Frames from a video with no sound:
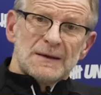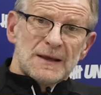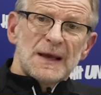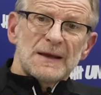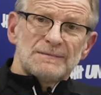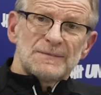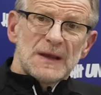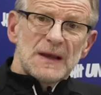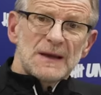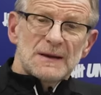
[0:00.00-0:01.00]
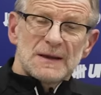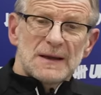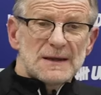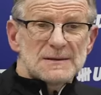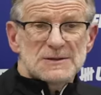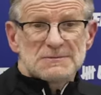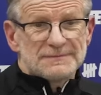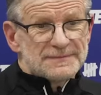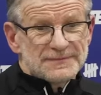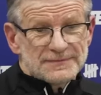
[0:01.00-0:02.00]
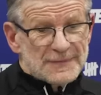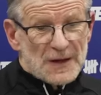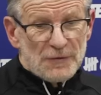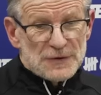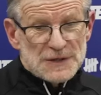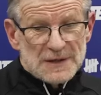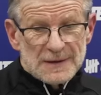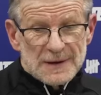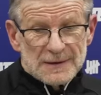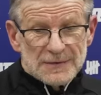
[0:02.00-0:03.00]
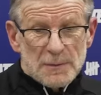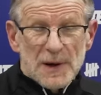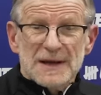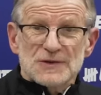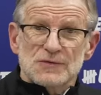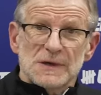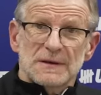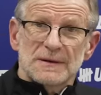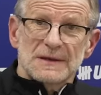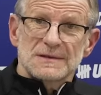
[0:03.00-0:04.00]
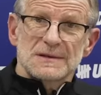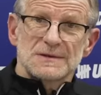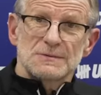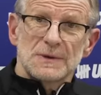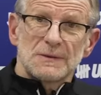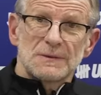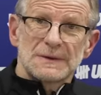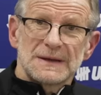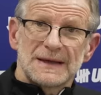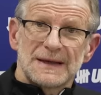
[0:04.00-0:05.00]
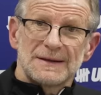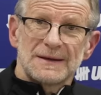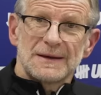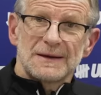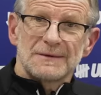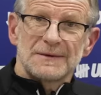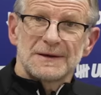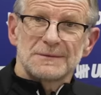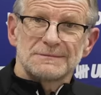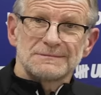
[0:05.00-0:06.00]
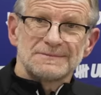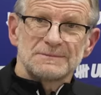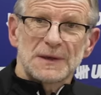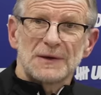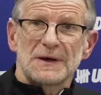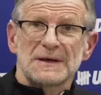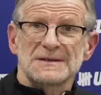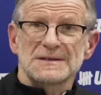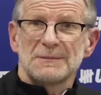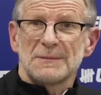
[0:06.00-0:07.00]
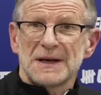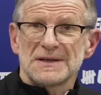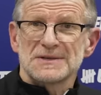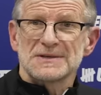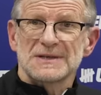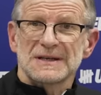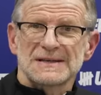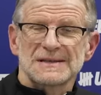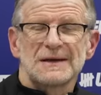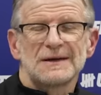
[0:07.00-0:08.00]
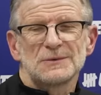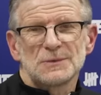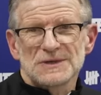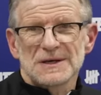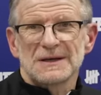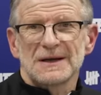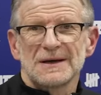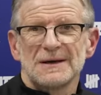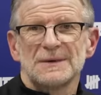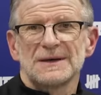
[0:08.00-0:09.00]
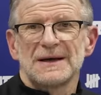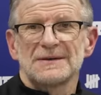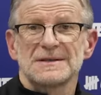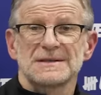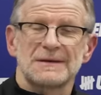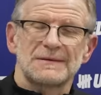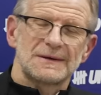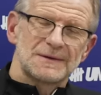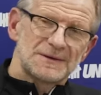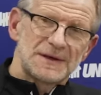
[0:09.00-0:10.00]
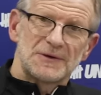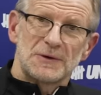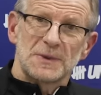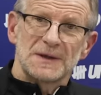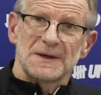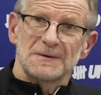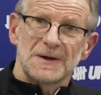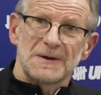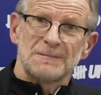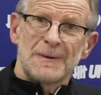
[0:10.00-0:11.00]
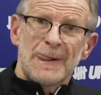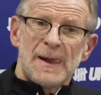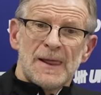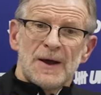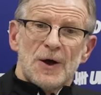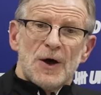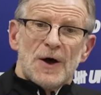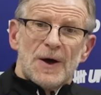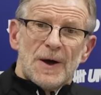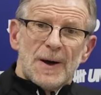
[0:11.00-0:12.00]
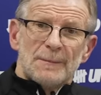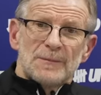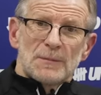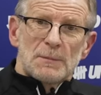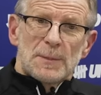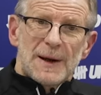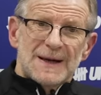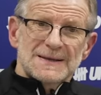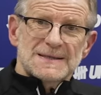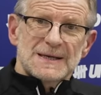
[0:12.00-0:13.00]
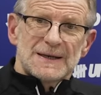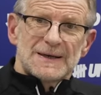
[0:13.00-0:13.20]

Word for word: Yeah, yeah. It's obviously the players read things as well, and they'll be looking at some managers and they say, oh, I wish he'd come, and others they'll think, oh no, I hope he don't come. But